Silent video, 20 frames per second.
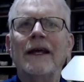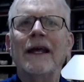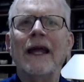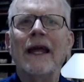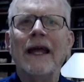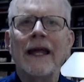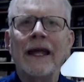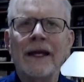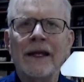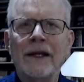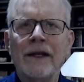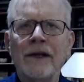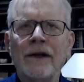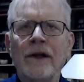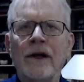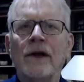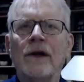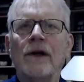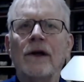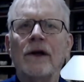
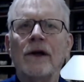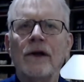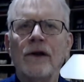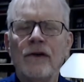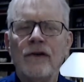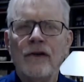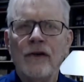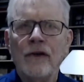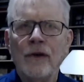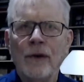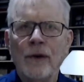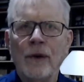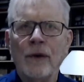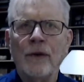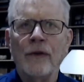into